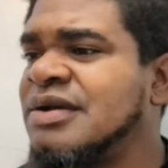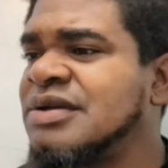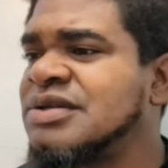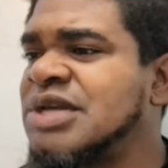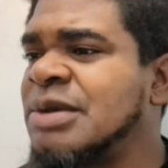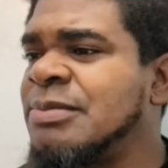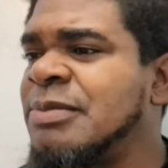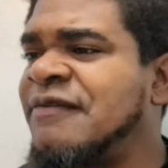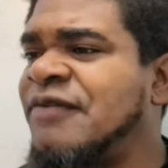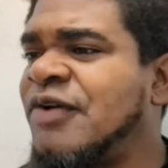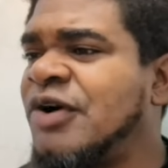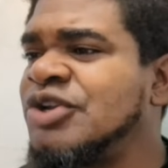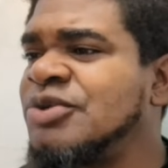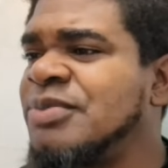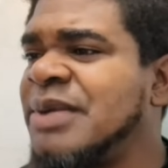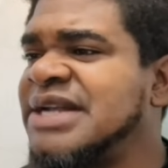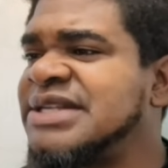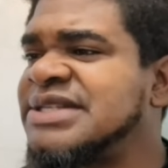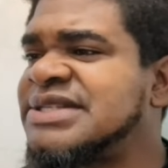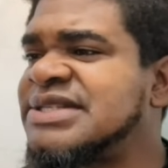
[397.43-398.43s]
Some of all
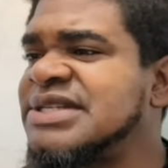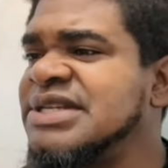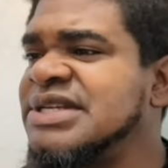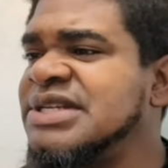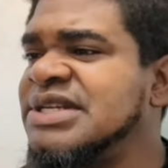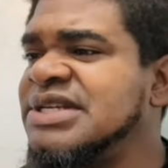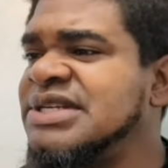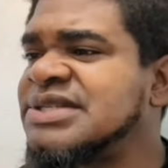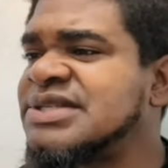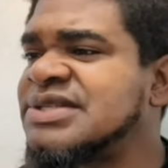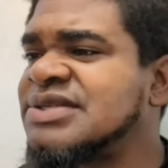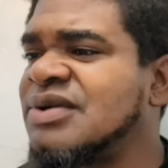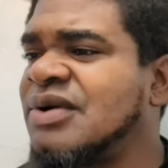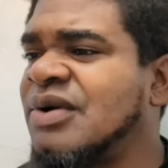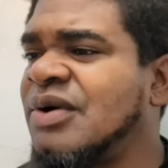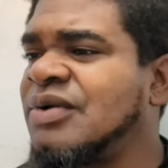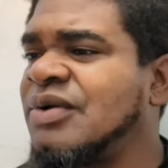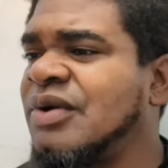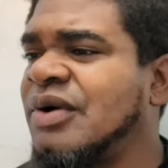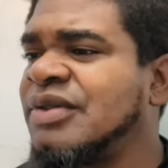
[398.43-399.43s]
you might see this
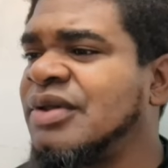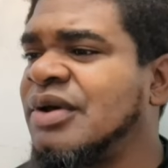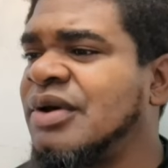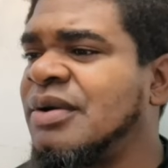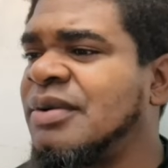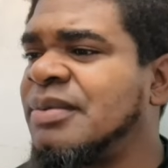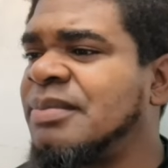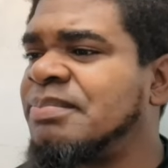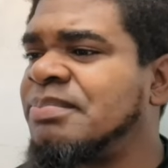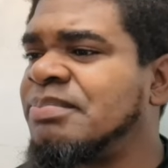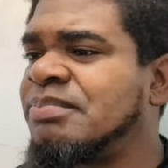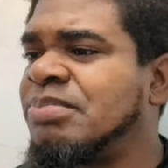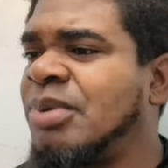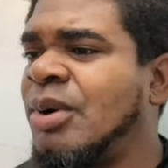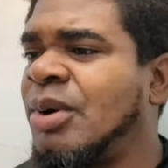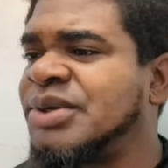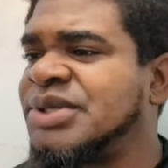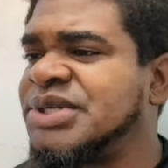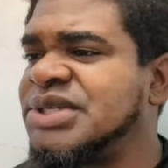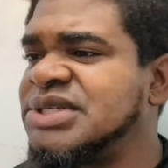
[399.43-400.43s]
on other
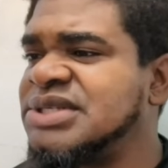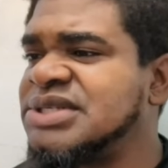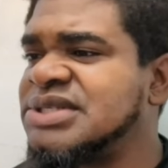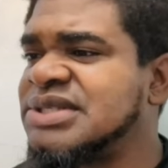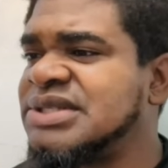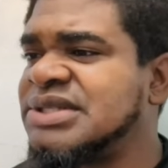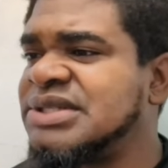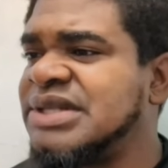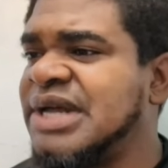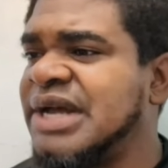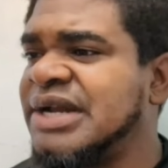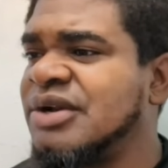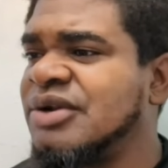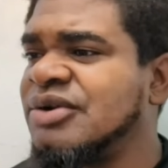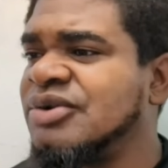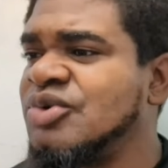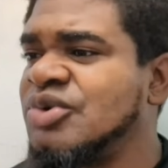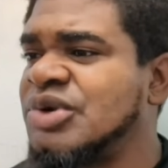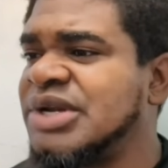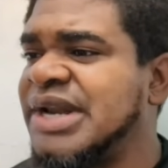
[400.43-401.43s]
bodies that
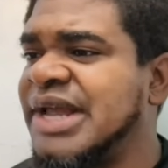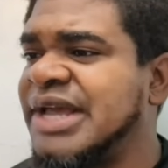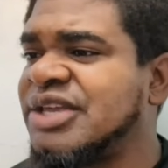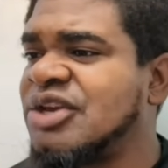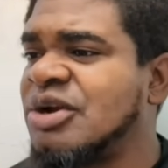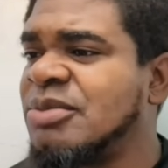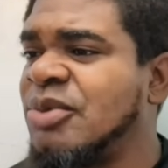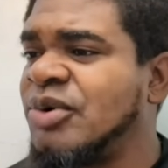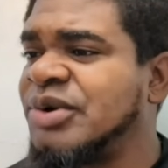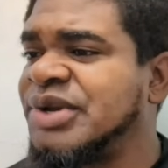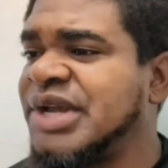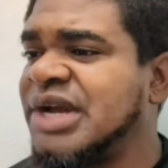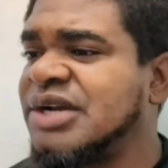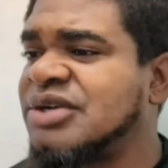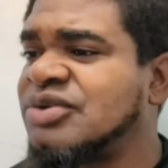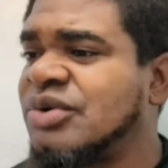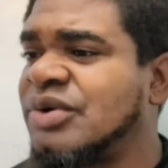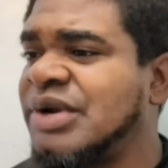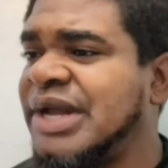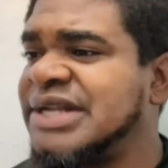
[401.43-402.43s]
not looking like your body
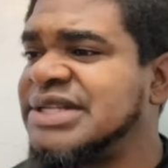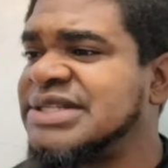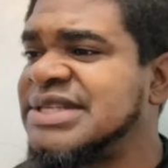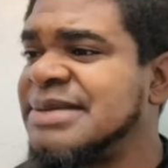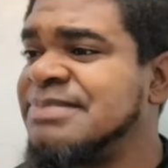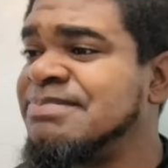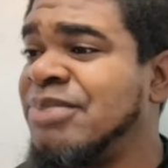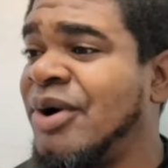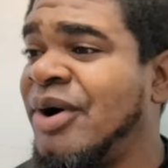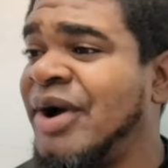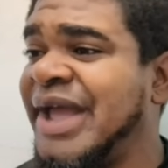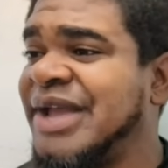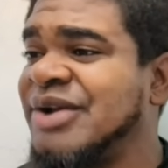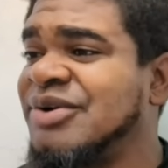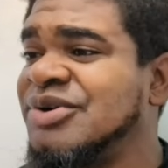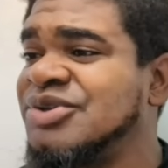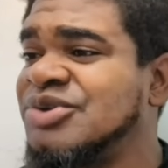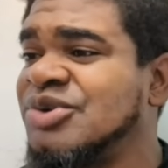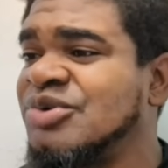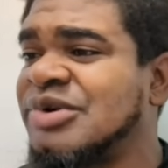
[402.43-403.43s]
at all and say, boy, I'm
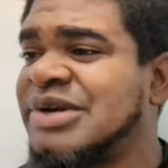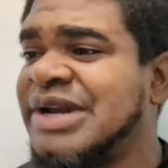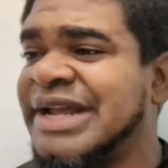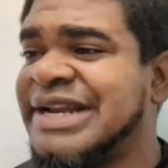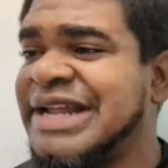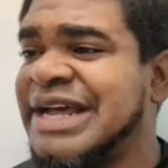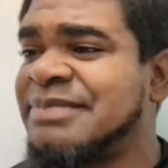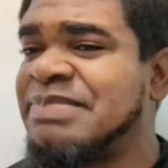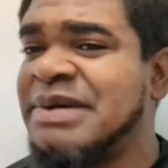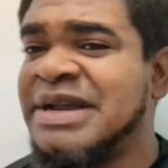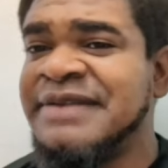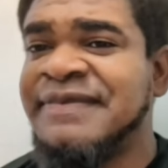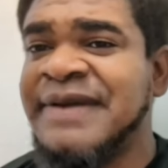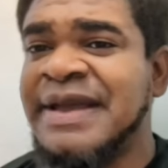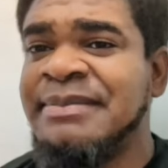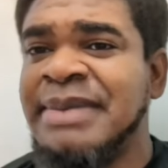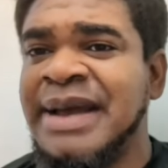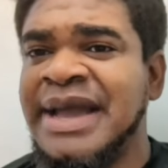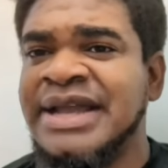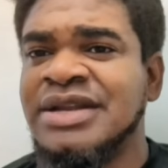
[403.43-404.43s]
going to look like that pan if
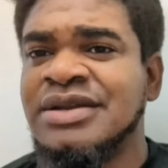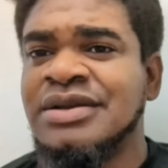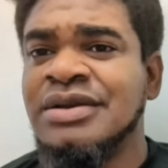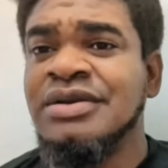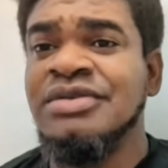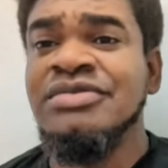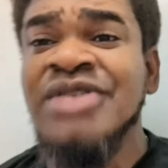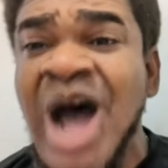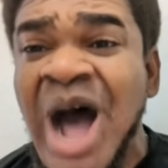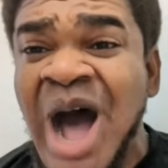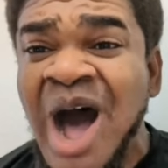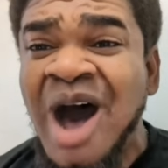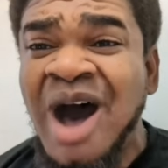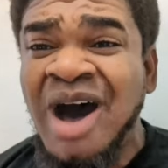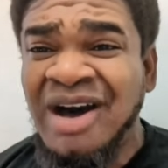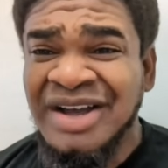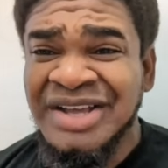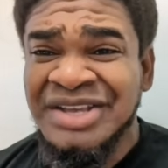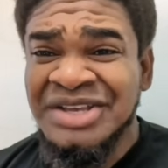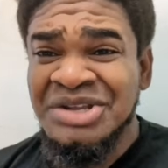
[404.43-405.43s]
I buy.
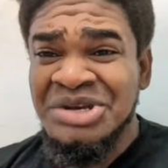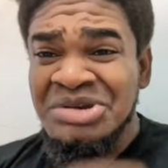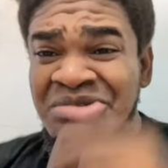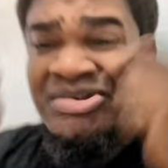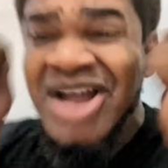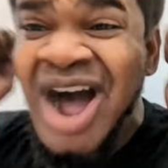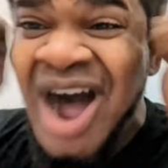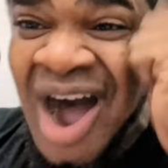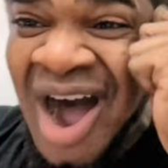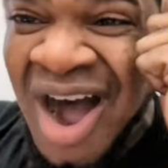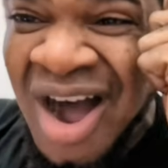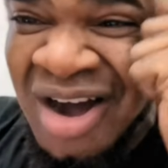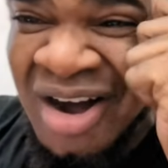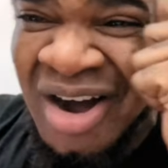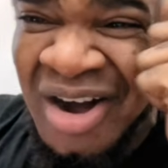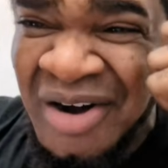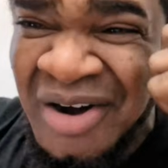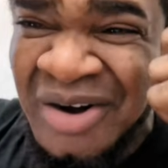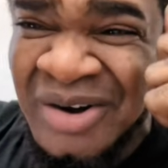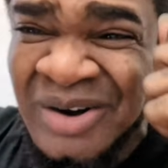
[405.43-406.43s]
No,
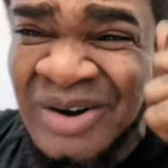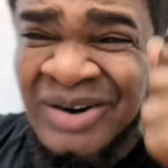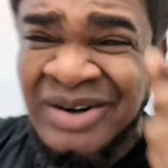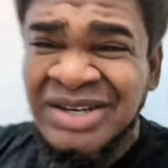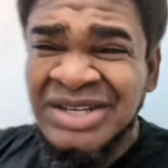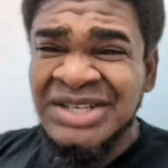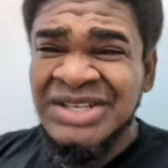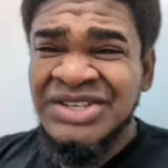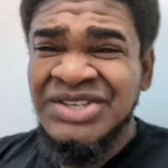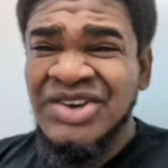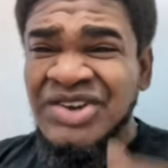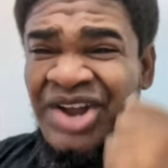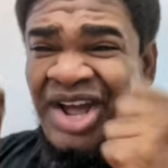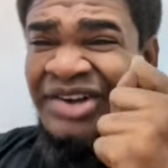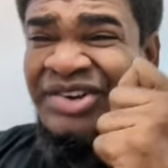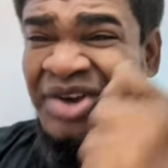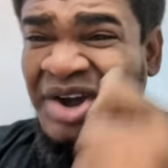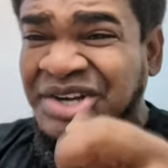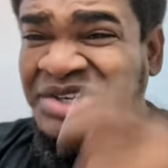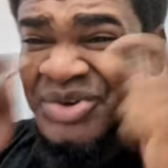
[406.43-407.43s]
no, you're
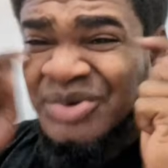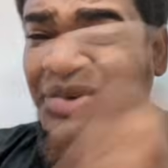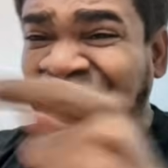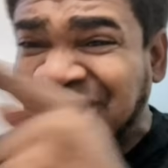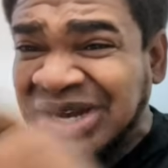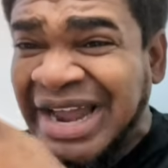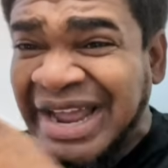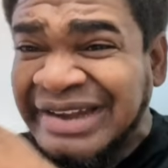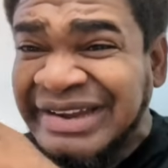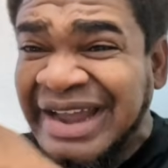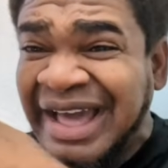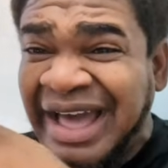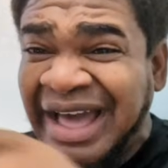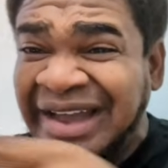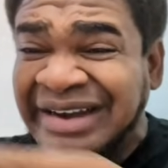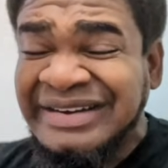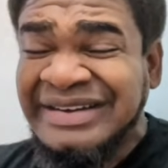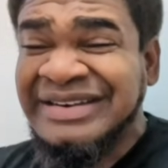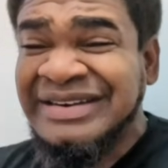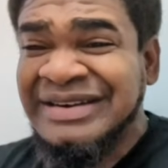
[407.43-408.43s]
not going to look like
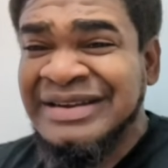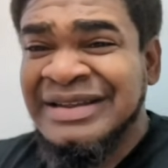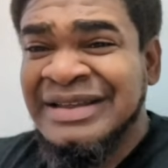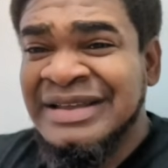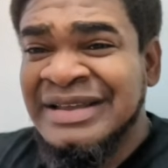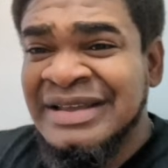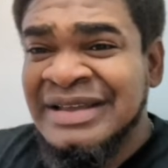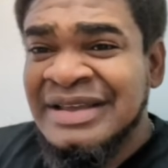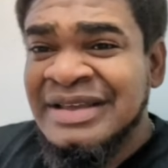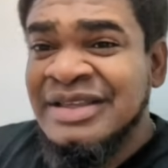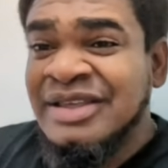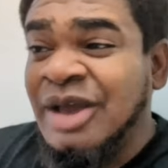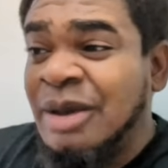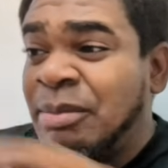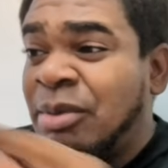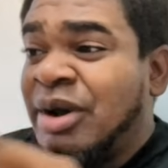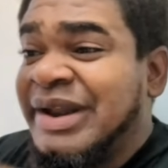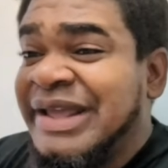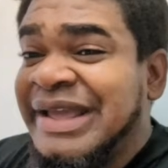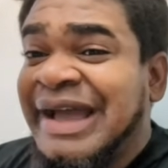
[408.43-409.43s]
that.
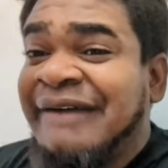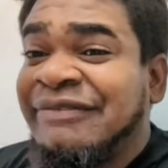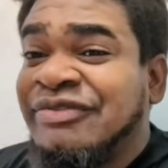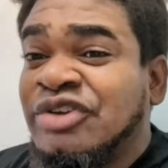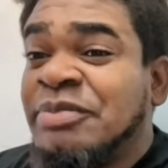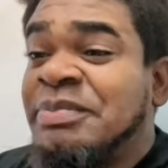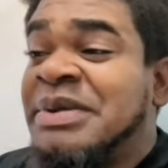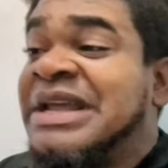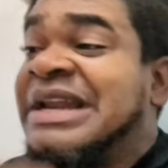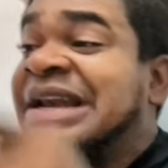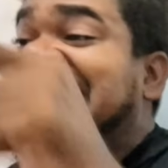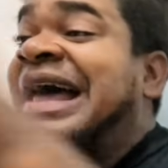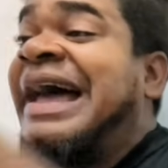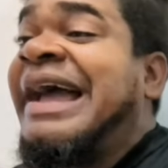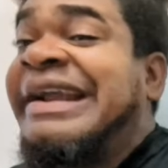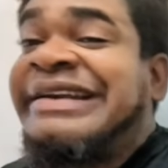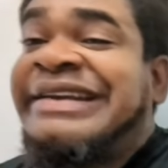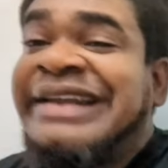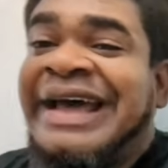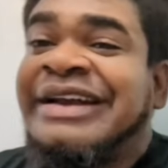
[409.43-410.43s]
Your body have to be
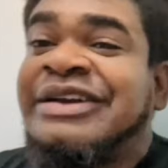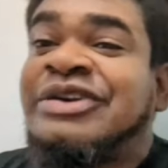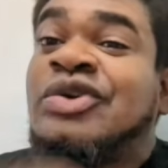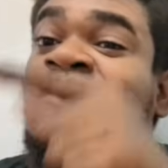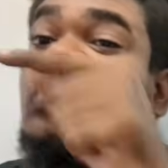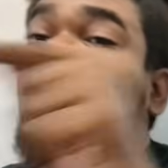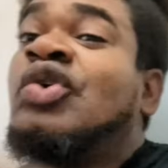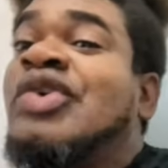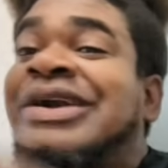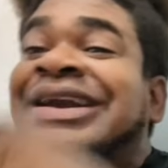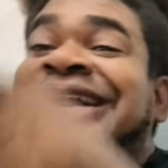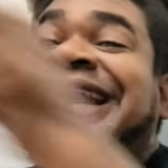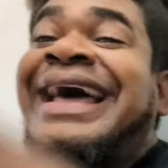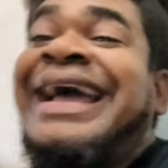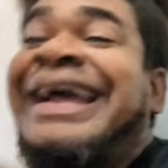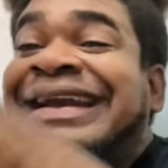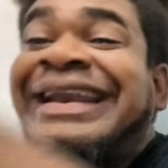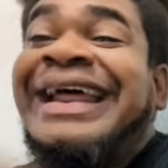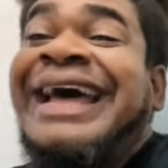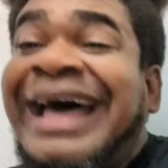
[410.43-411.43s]
like that to look
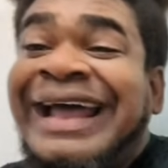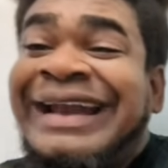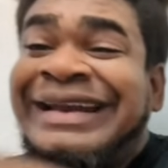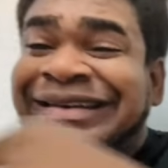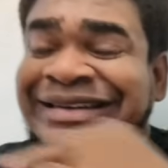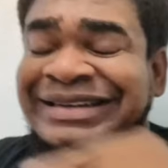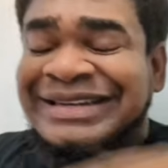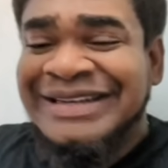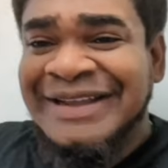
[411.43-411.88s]
like that.